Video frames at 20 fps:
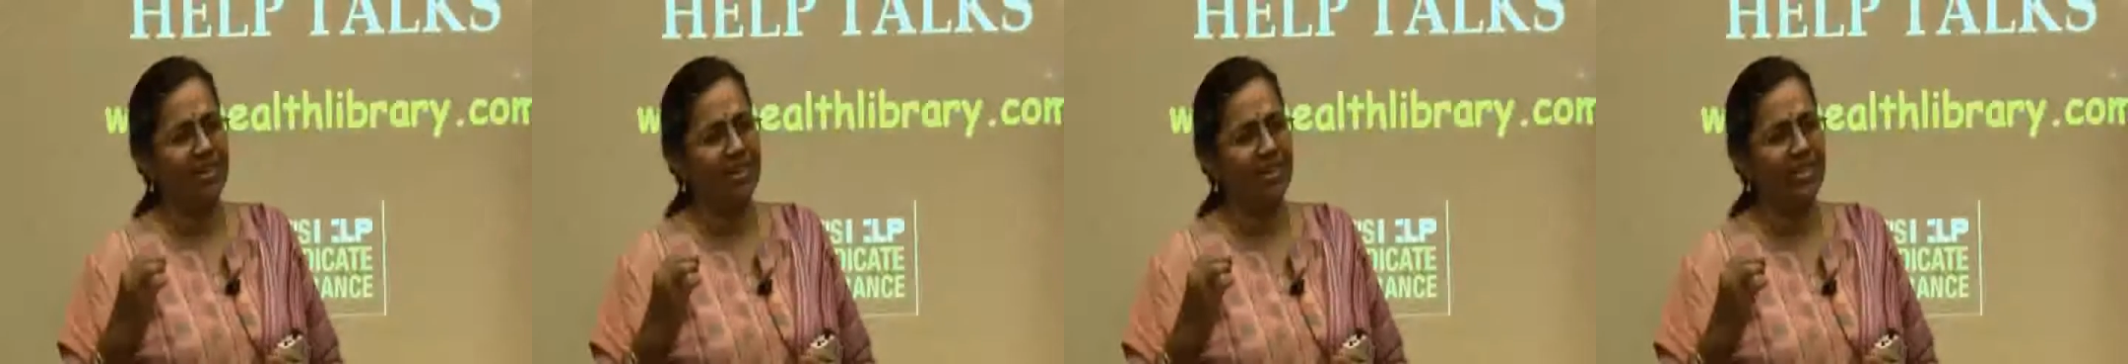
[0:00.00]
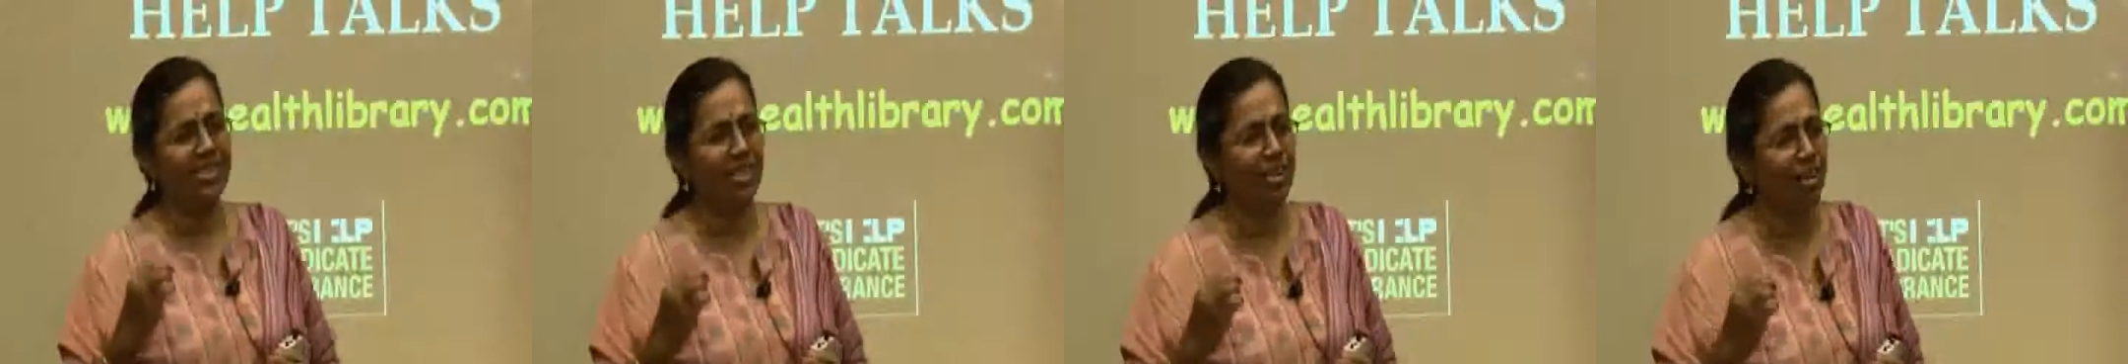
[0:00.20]

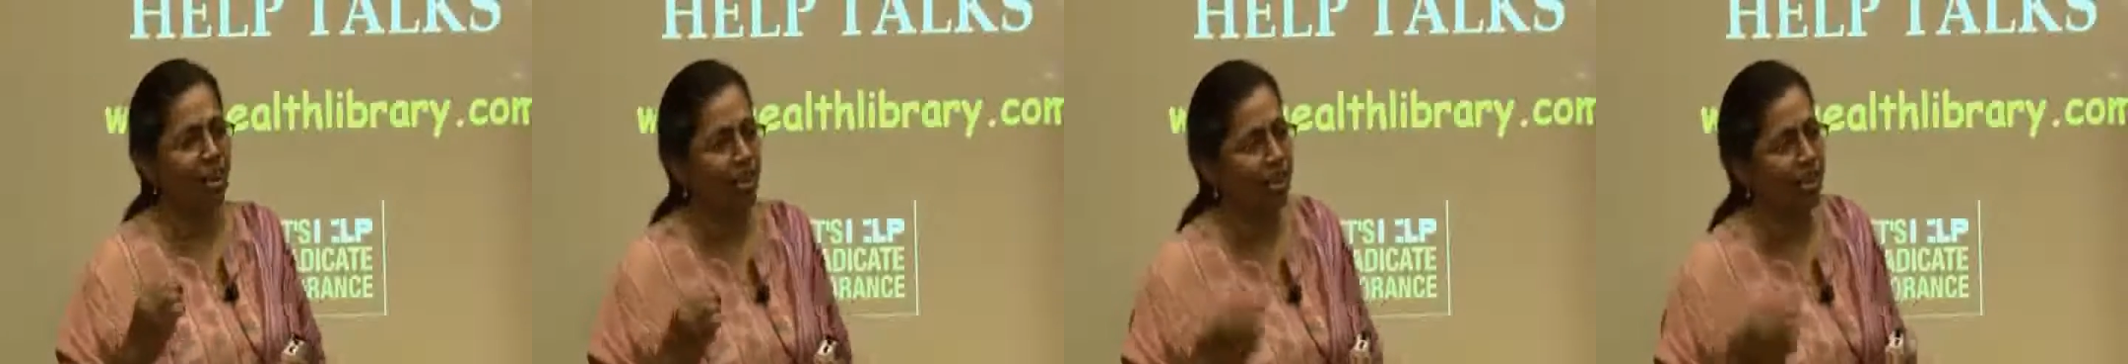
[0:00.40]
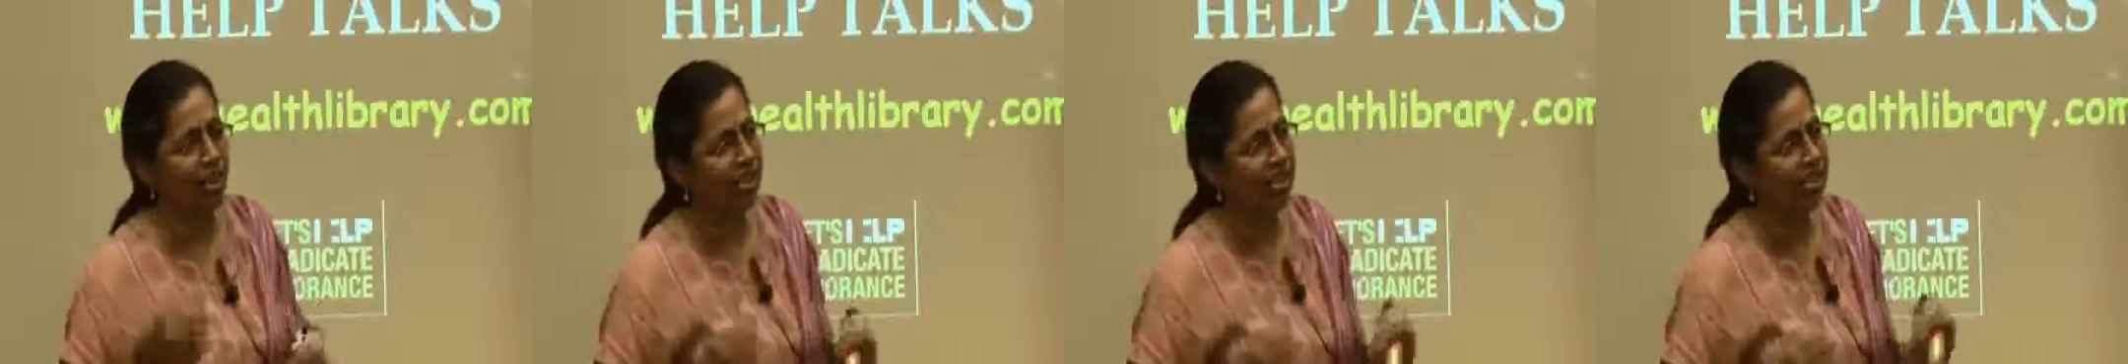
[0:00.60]
is the
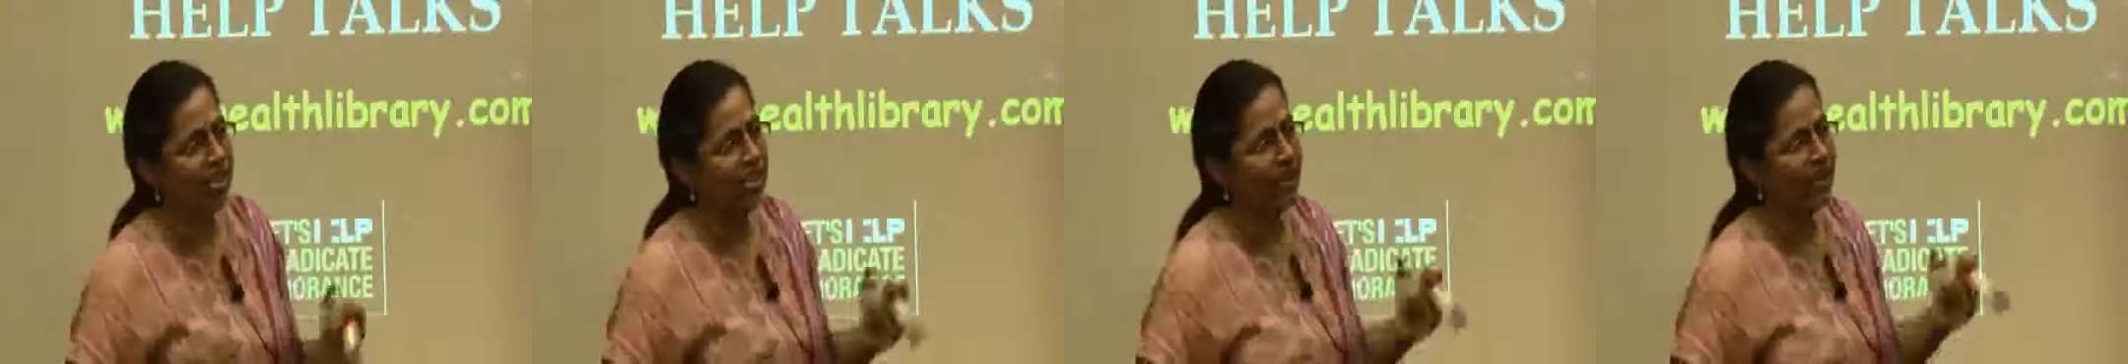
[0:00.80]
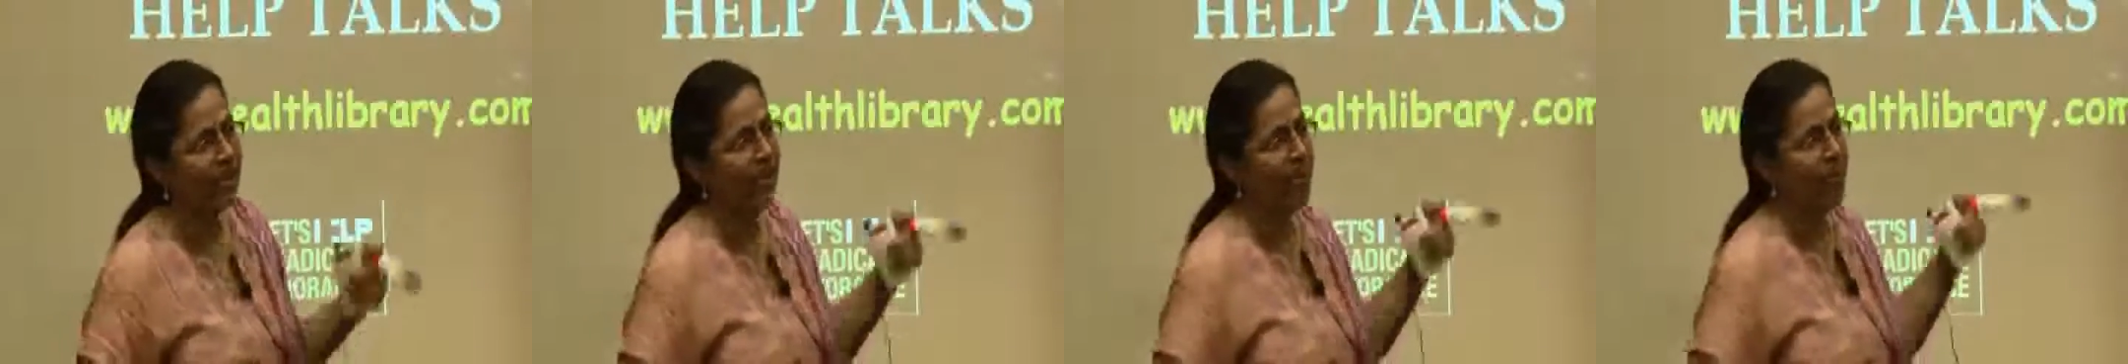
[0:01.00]
knowledge
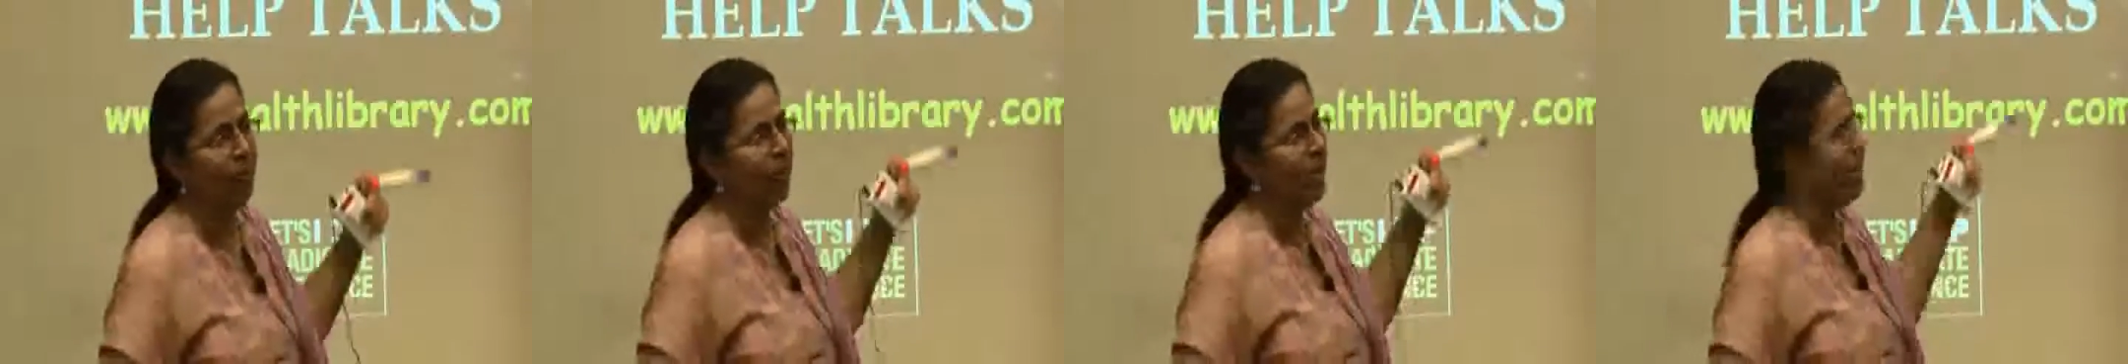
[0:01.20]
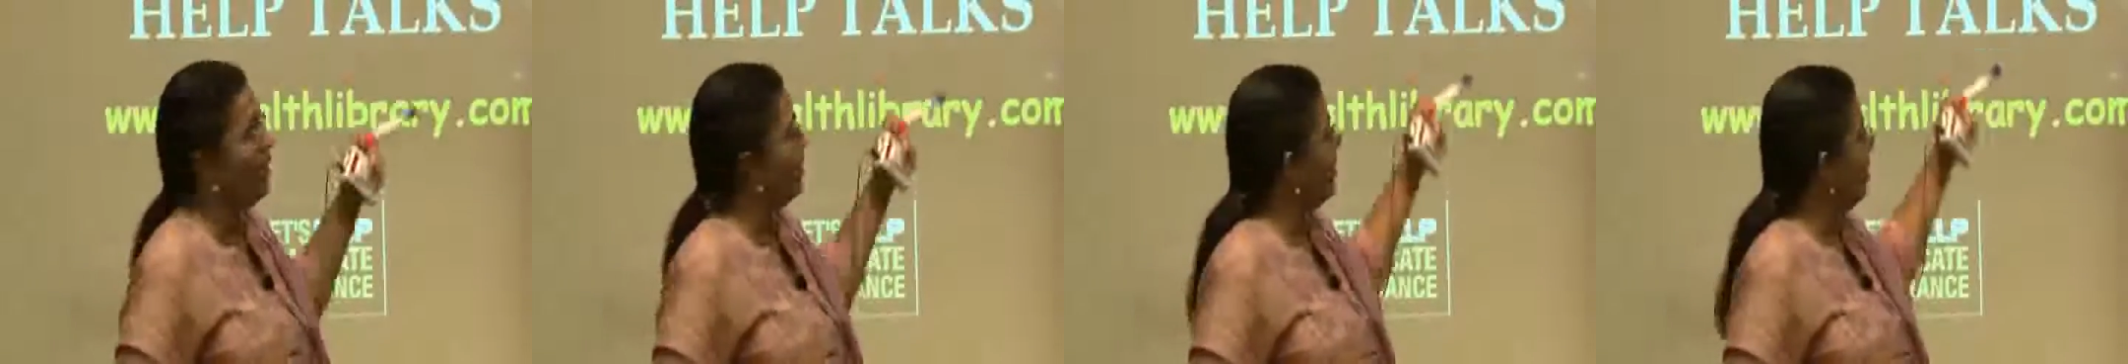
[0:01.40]
that can
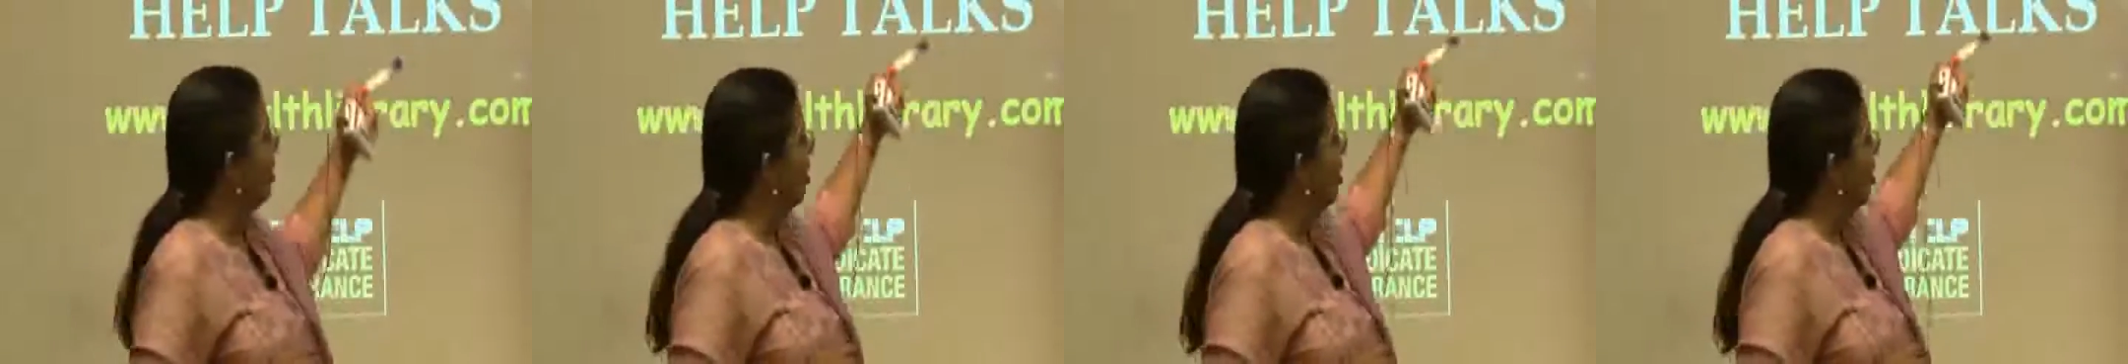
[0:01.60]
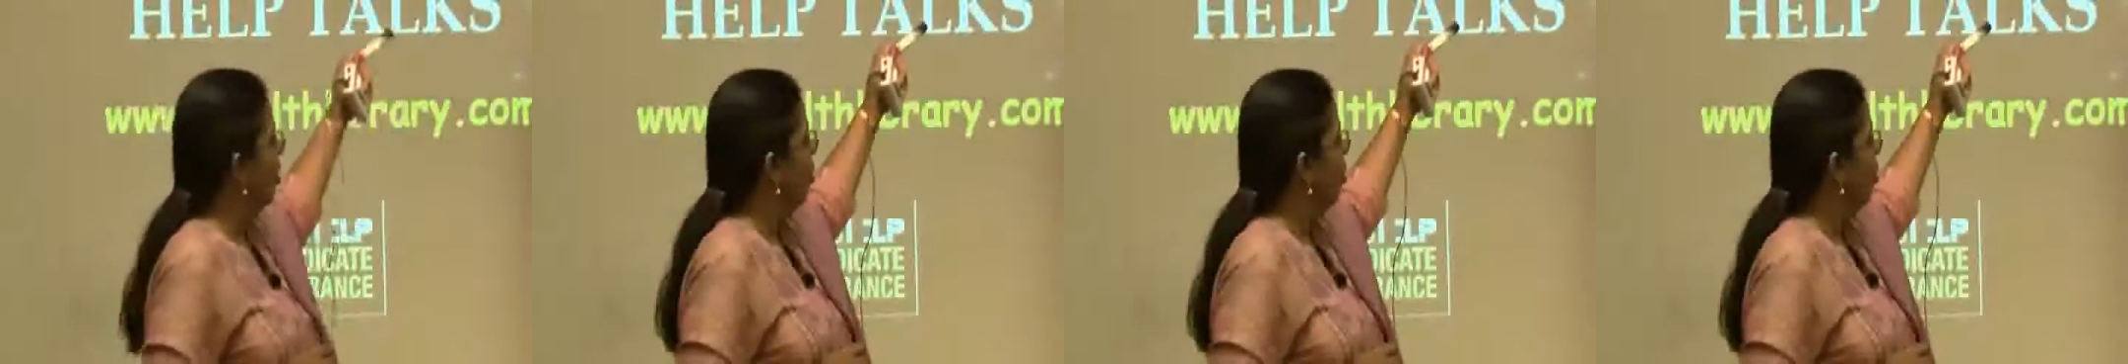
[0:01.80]
be gained